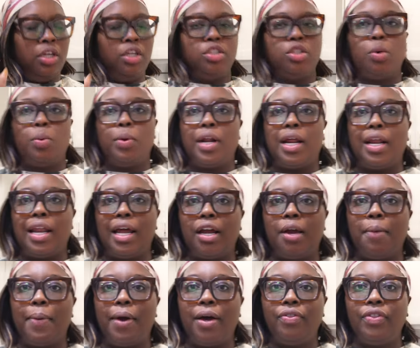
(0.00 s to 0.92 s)
So what I
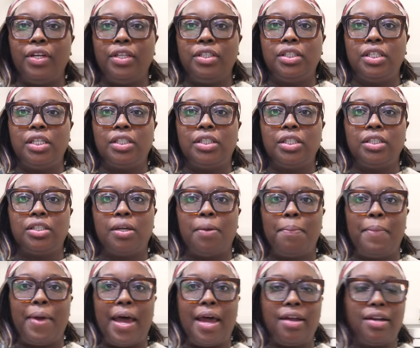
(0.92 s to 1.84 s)
like about this is it's a
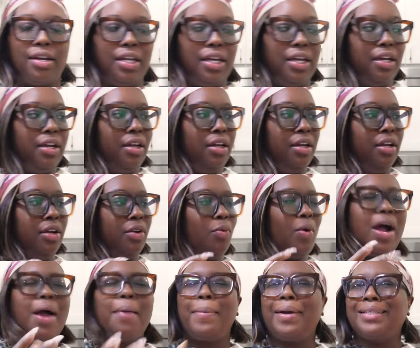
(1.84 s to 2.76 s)
magnet.
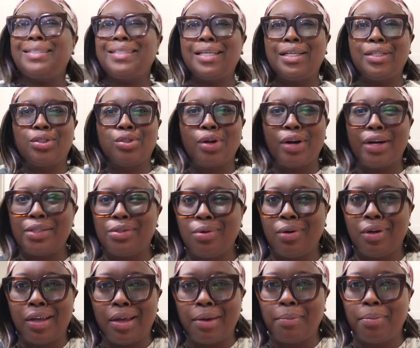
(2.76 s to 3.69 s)
Why am I saying sorry
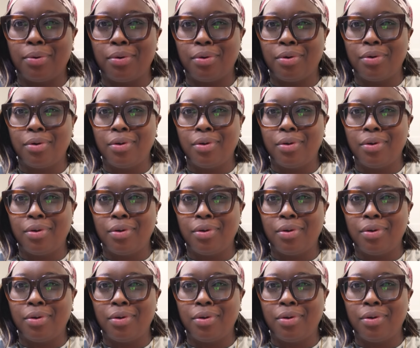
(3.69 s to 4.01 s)
to a gimbal?